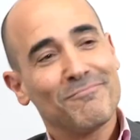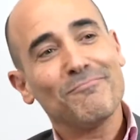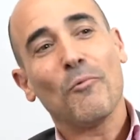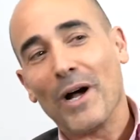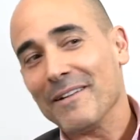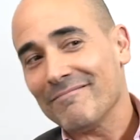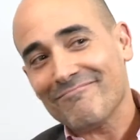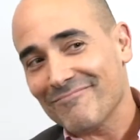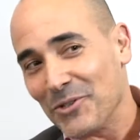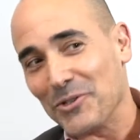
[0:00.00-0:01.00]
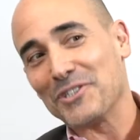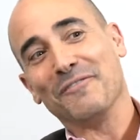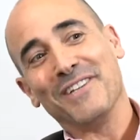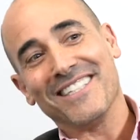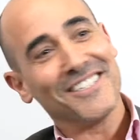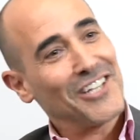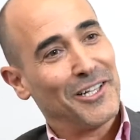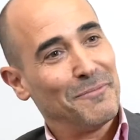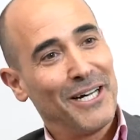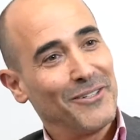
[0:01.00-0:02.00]
what Dolce Vita is
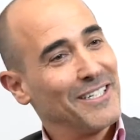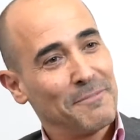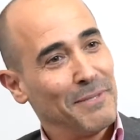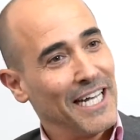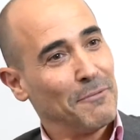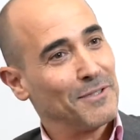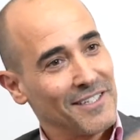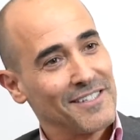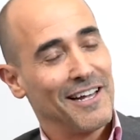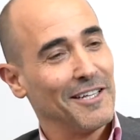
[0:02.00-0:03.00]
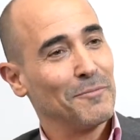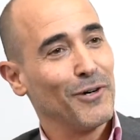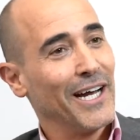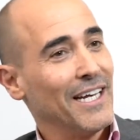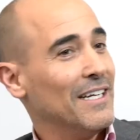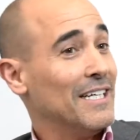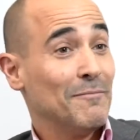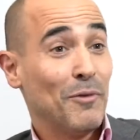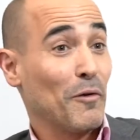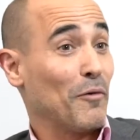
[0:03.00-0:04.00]
all about, is being able to celebrate
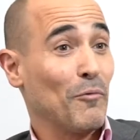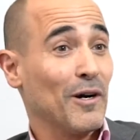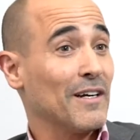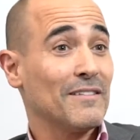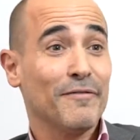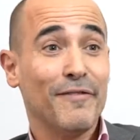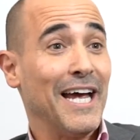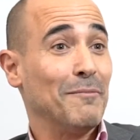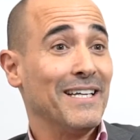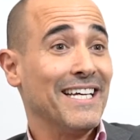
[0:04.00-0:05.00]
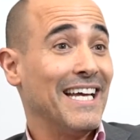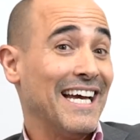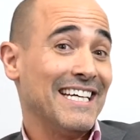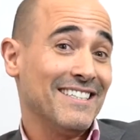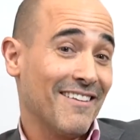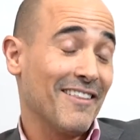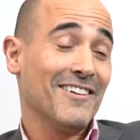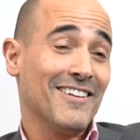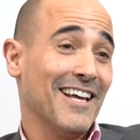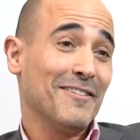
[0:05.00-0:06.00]
both work, family, and the
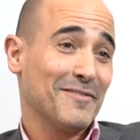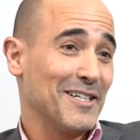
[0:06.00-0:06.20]
good life.